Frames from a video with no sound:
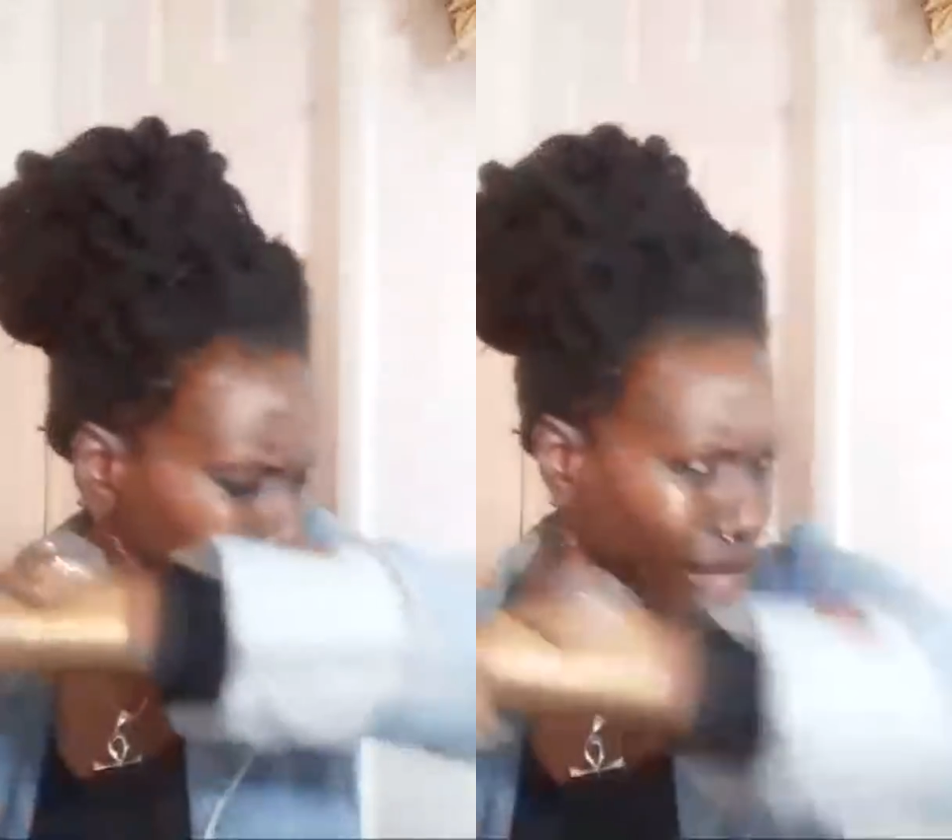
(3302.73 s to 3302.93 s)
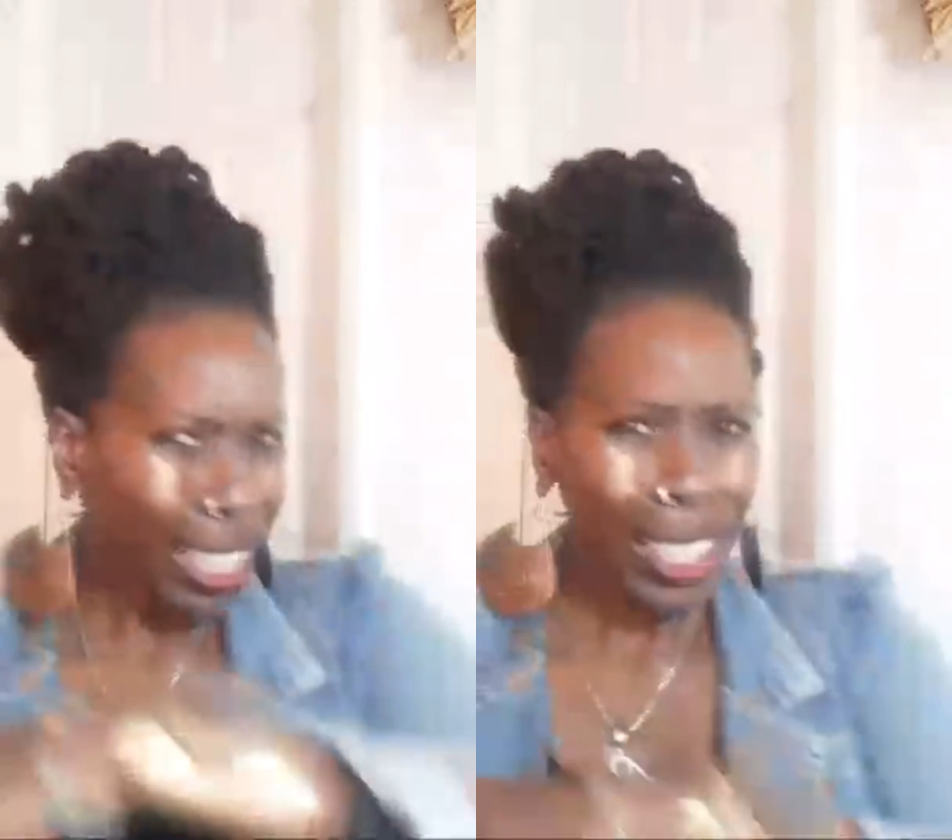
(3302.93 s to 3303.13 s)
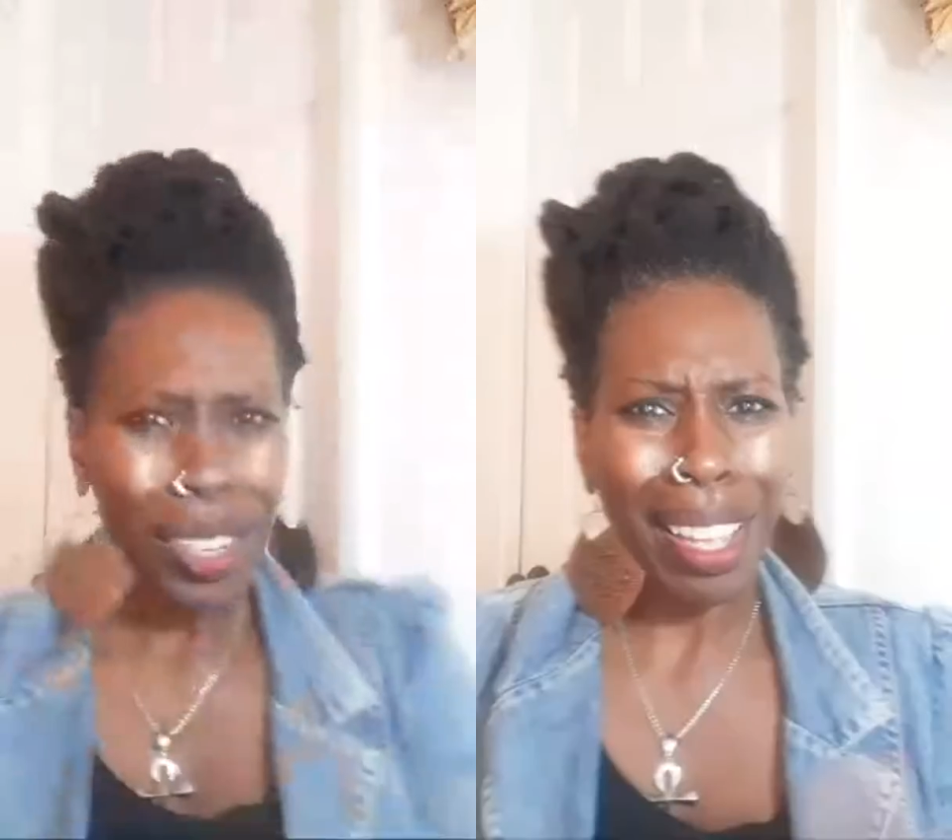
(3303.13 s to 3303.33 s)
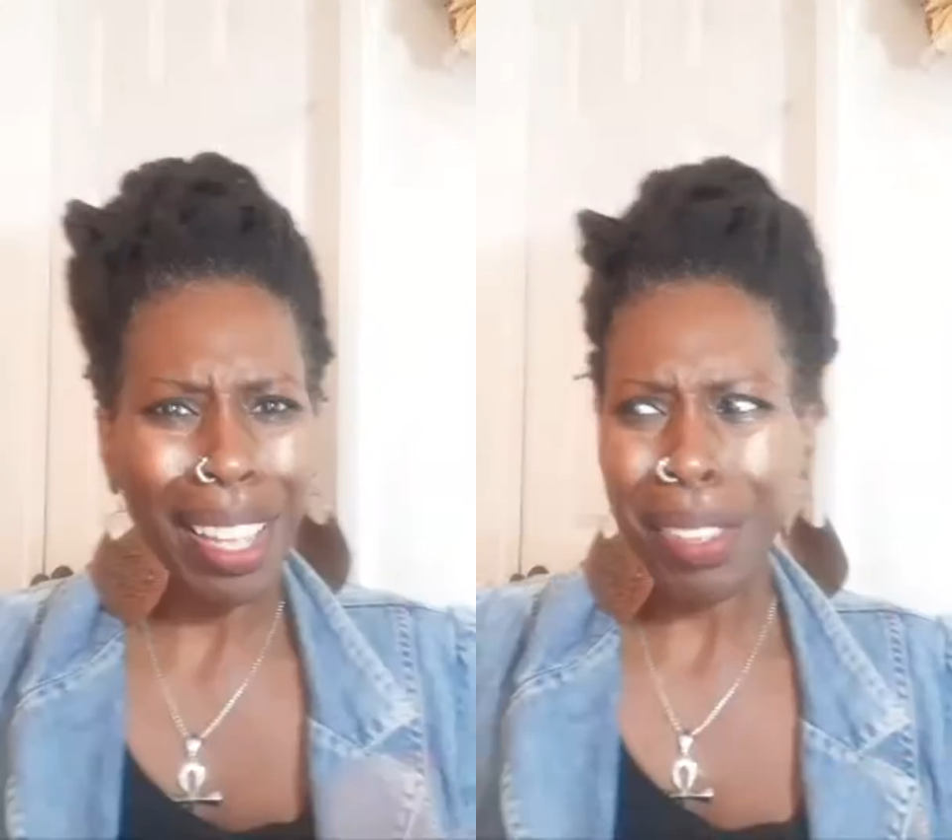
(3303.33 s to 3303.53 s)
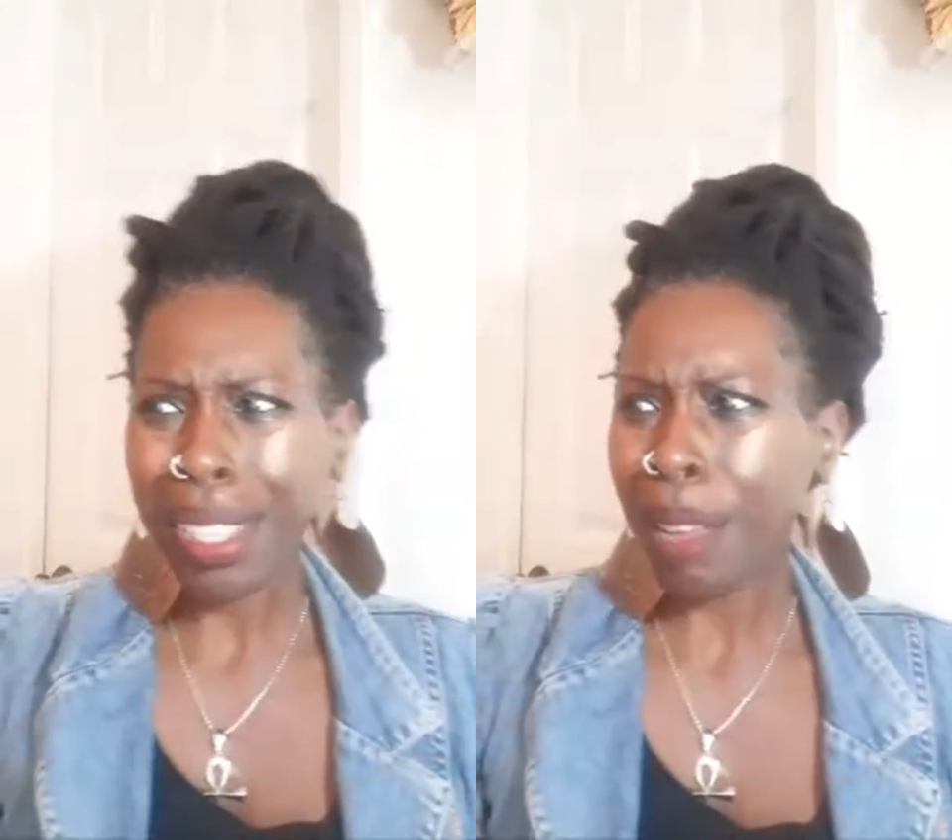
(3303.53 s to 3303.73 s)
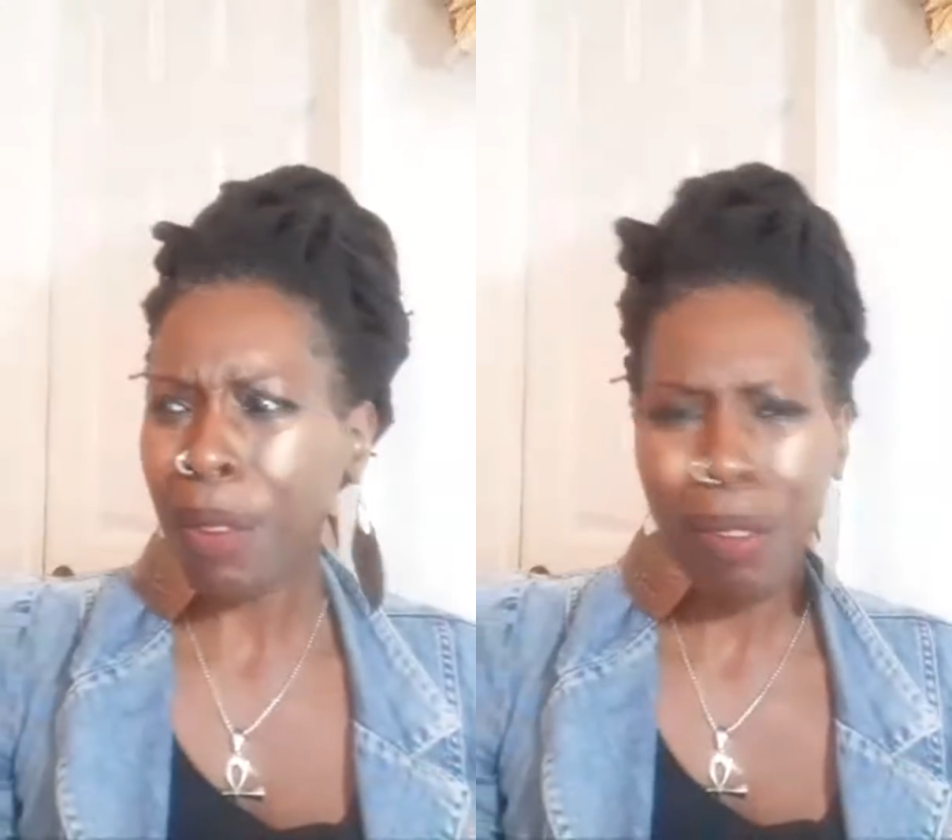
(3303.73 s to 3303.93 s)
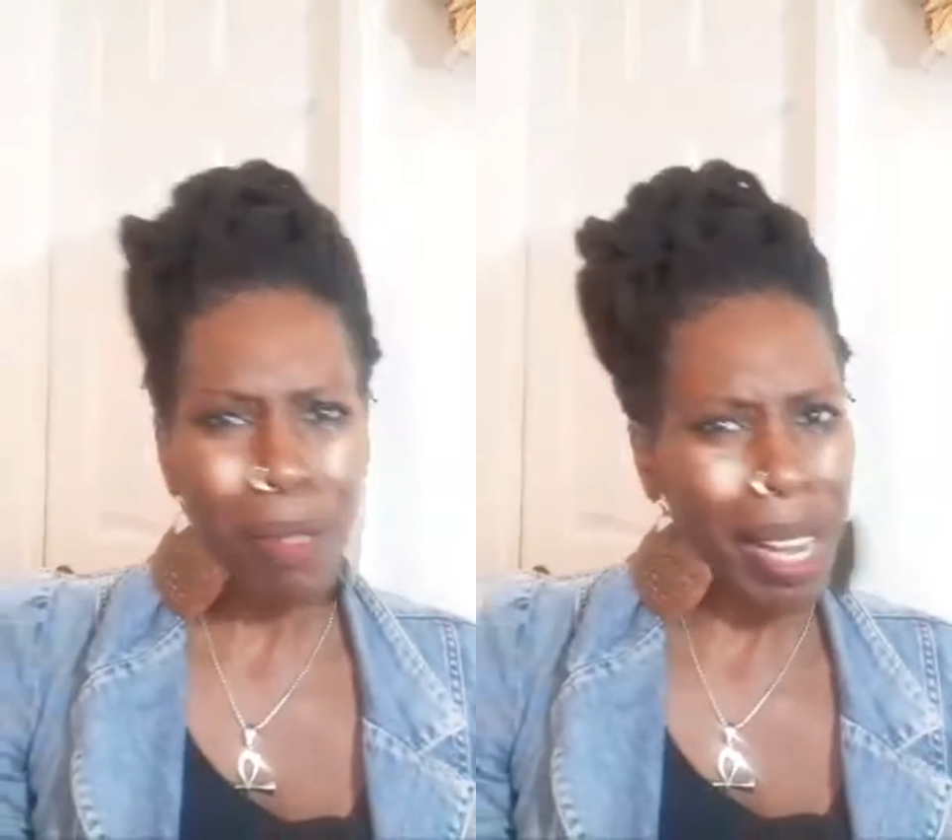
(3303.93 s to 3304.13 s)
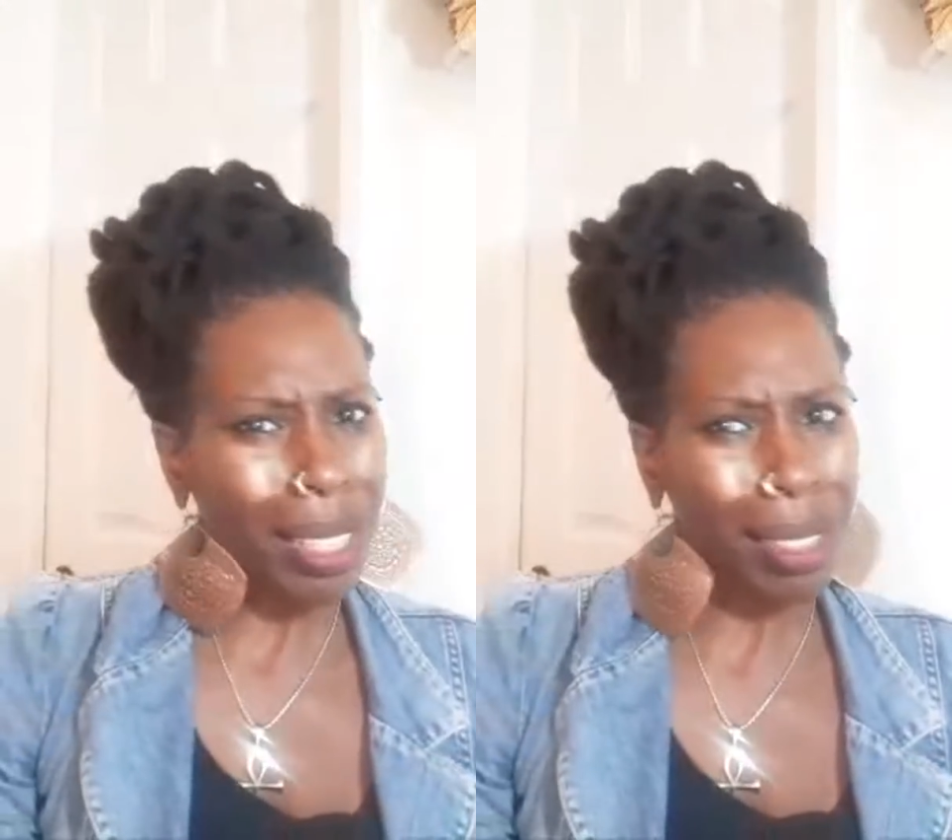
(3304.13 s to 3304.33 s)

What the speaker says: don't know. Every time I'm around,